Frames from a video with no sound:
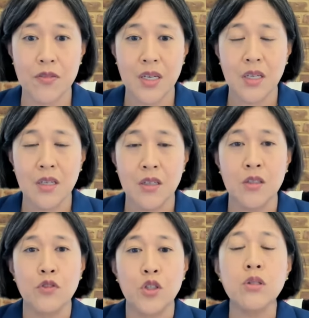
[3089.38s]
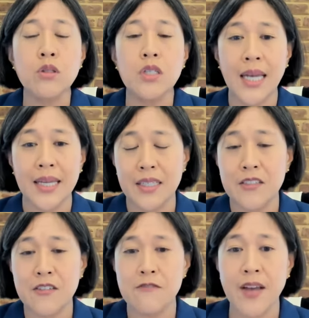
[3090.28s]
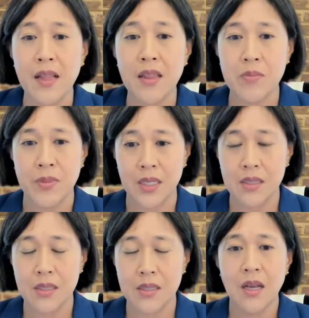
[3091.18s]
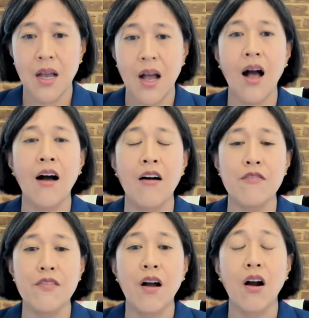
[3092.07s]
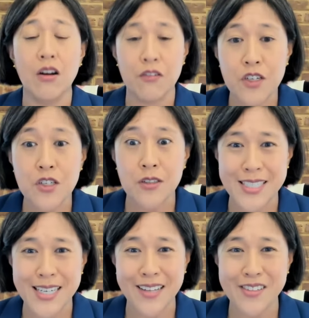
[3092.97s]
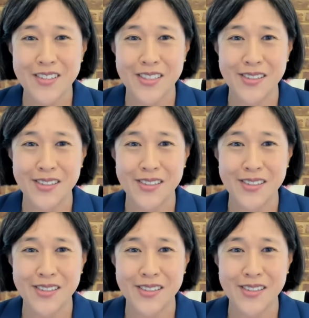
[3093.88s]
And if you look at the development of artificial intelligence,